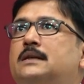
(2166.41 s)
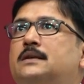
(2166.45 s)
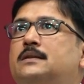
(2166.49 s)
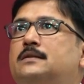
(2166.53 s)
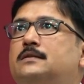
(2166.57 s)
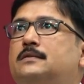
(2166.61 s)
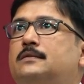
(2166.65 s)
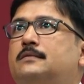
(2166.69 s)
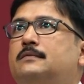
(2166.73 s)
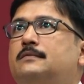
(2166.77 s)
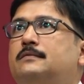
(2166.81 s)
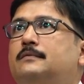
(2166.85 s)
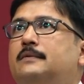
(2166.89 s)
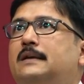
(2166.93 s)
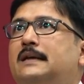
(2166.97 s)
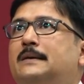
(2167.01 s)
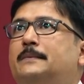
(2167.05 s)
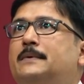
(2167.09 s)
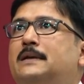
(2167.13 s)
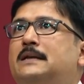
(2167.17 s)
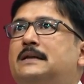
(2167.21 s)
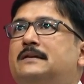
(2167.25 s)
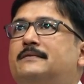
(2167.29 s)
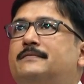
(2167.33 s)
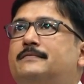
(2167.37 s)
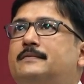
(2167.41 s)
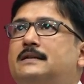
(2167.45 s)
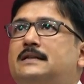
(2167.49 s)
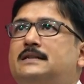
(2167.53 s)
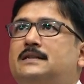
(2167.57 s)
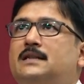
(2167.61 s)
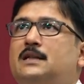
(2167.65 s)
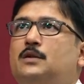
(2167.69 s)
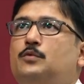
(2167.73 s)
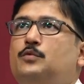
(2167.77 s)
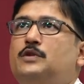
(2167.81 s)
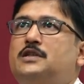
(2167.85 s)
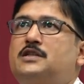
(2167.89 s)
So even a
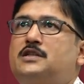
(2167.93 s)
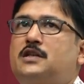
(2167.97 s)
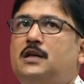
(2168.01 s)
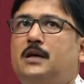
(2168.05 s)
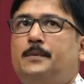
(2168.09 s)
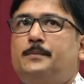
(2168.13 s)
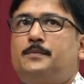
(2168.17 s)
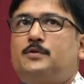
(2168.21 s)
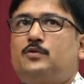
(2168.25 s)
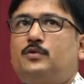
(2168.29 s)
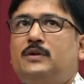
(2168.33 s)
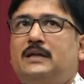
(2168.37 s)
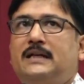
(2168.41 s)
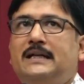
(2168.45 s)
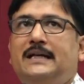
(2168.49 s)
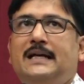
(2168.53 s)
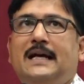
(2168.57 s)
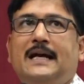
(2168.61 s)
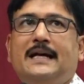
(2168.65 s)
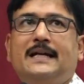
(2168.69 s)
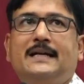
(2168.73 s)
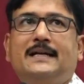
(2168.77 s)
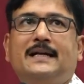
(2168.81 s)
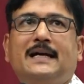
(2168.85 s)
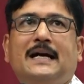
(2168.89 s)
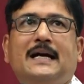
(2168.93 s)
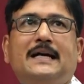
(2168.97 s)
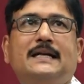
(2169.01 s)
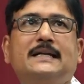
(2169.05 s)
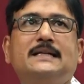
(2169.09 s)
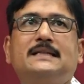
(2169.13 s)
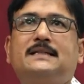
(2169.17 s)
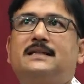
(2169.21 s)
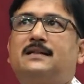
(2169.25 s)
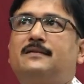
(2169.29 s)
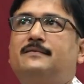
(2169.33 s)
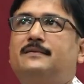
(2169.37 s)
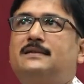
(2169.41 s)
fresher which comes to any, any I T
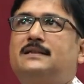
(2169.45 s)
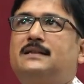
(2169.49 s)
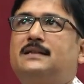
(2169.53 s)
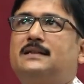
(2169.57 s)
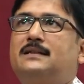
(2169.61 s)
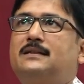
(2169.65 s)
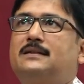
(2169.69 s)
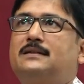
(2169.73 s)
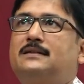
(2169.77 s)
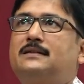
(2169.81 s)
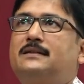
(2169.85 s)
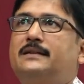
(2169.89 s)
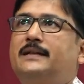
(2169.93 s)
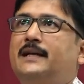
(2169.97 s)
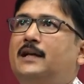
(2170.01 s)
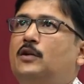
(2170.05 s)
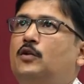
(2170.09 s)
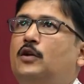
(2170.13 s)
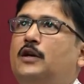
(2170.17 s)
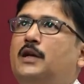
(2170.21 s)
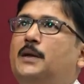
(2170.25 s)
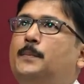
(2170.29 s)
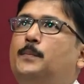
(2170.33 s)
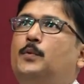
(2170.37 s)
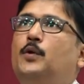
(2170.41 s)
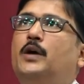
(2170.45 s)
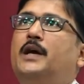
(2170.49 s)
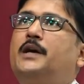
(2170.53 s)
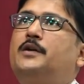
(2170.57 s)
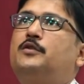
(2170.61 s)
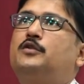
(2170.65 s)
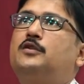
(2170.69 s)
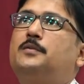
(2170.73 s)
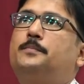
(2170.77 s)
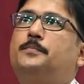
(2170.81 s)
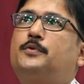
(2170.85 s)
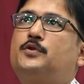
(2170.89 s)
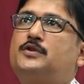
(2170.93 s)
services, they are not deployed
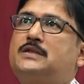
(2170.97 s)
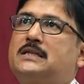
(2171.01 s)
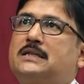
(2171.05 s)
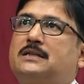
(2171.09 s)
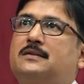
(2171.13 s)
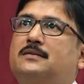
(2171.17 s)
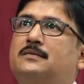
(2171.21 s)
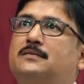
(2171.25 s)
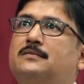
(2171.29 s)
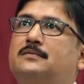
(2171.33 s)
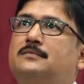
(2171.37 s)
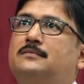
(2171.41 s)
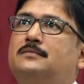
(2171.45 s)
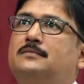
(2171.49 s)
to the project.